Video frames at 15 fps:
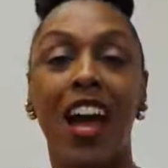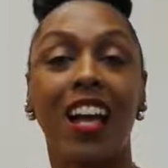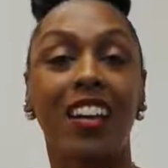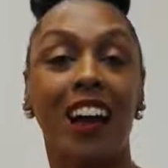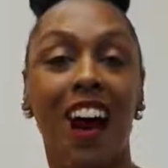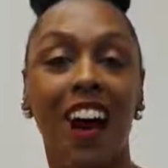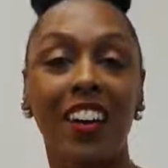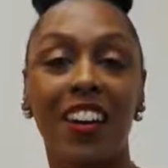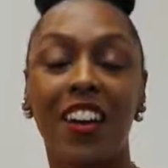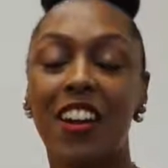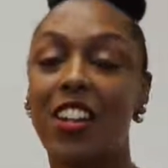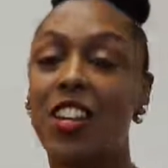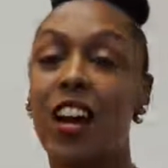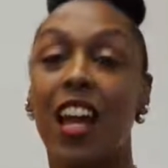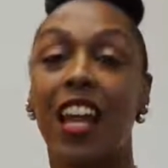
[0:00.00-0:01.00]
Connor,
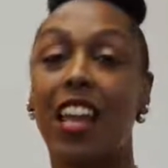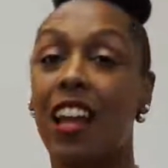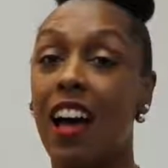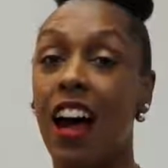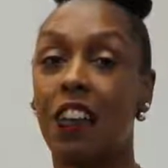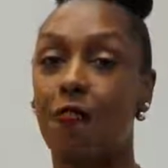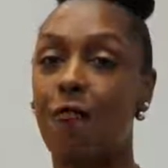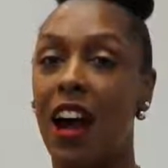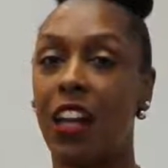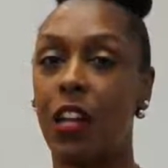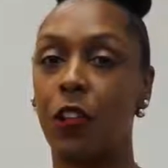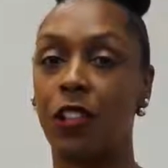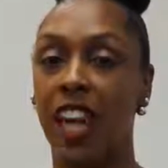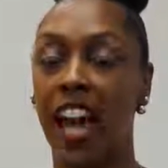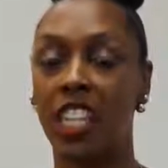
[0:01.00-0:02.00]
you love my
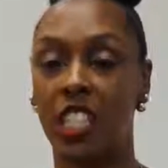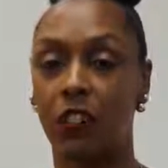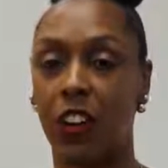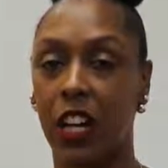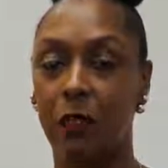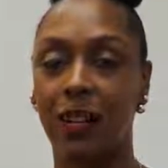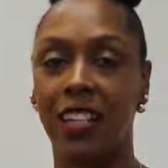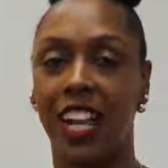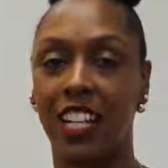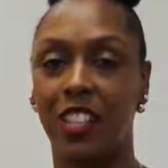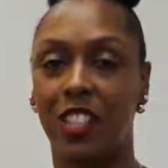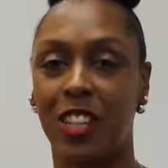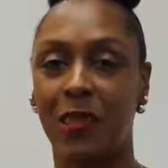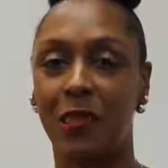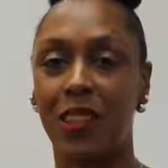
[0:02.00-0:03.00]
location
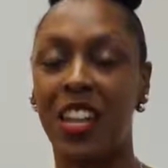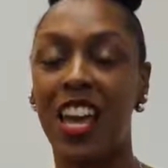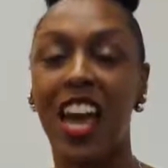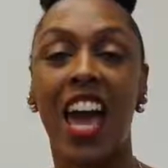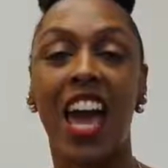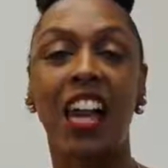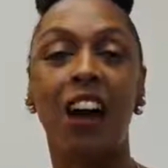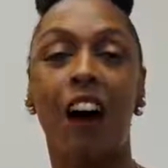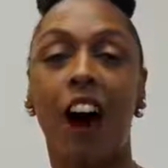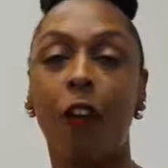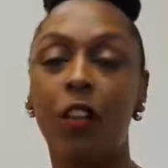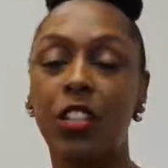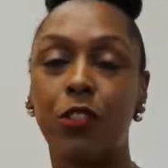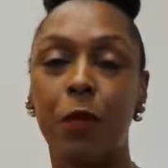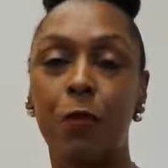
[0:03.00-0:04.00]
recommendation. And
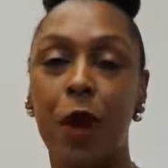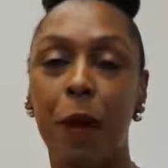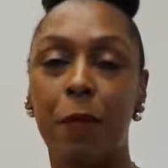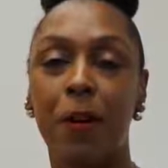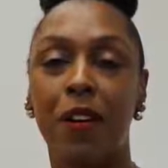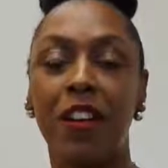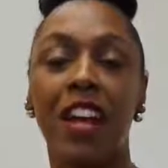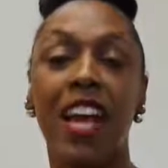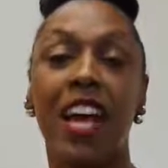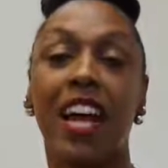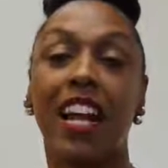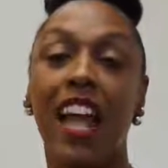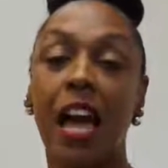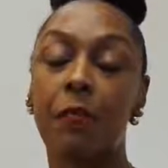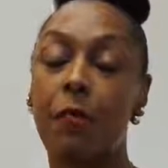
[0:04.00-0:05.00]
always remember,
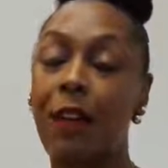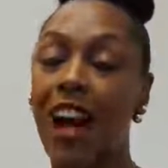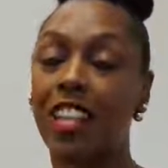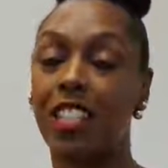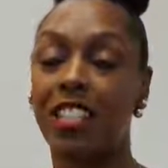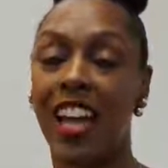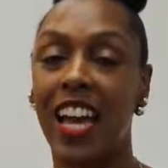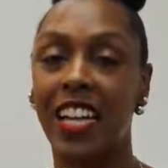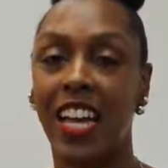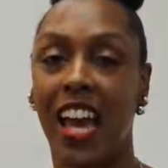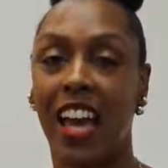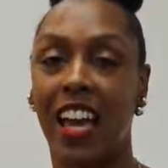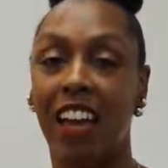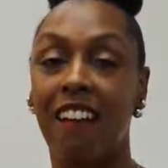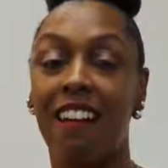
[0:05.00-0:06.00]
Never by Jenai
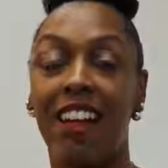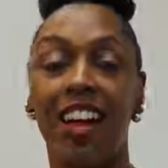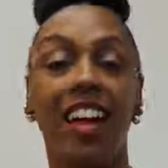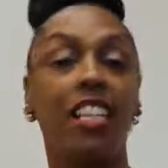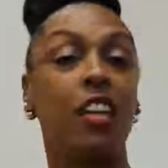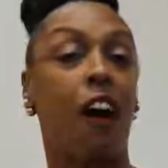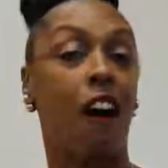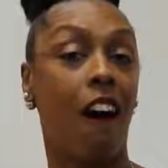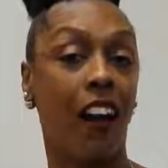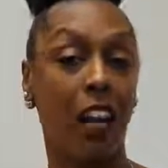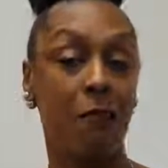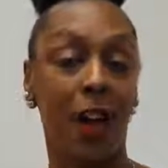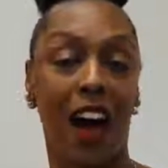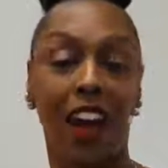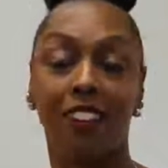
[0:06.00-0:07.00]
K is all
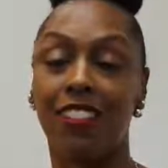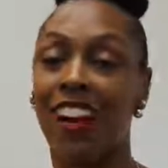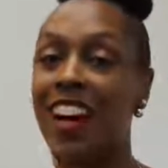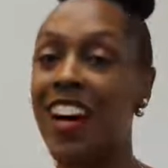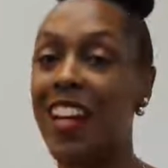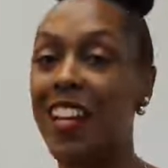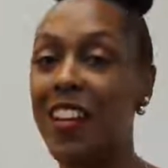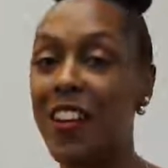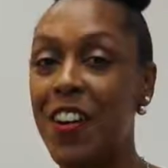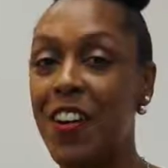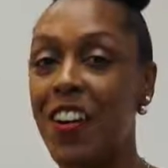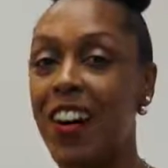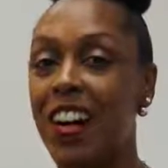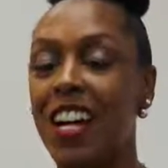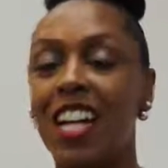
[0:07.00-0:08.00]
about
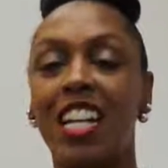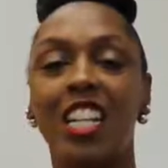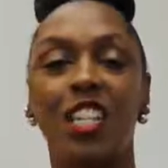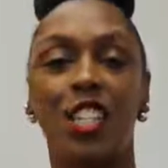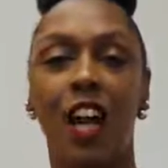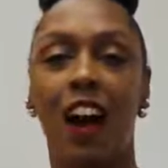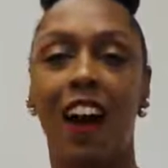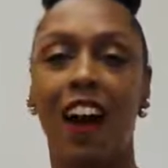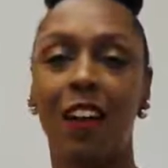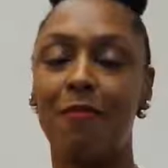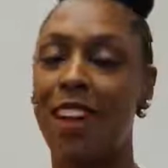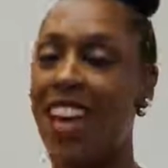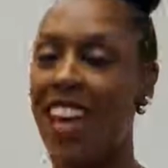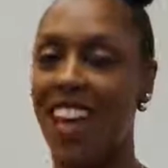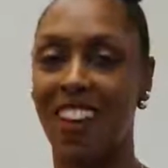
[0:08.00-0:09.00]
allure,
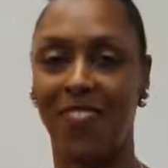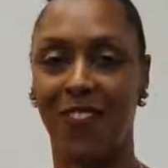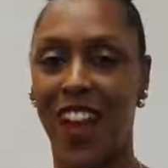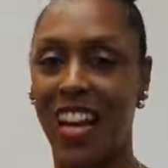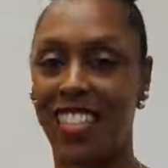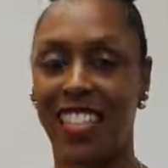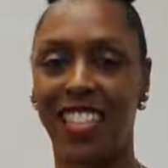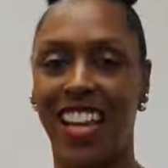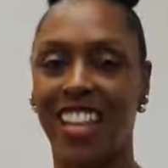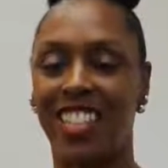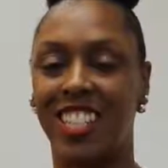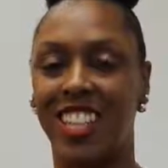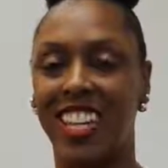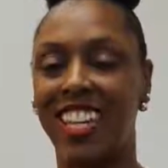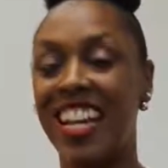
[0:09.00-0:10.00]
charm, and
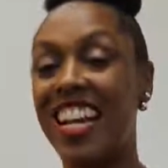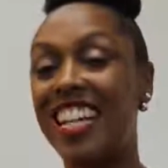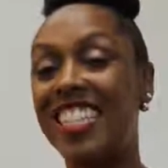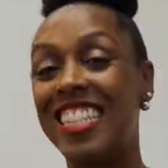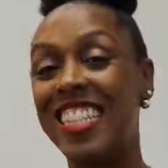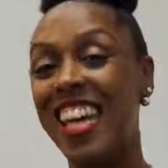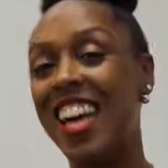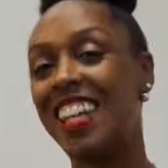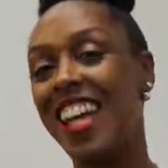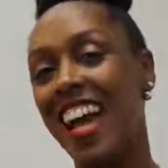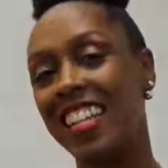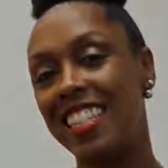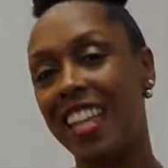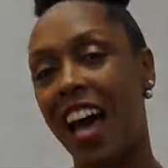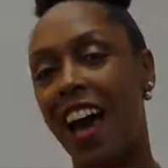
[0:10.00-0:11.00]
fascination. See you
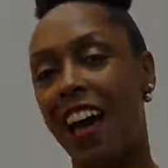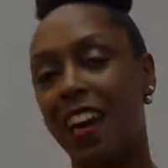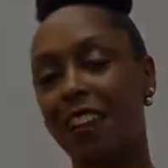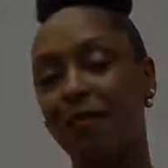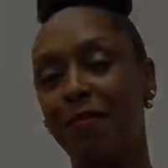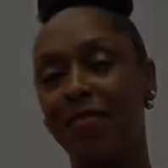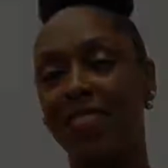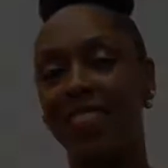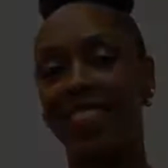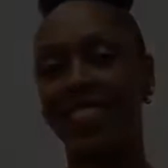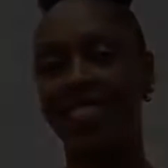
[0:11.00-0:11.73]
next time.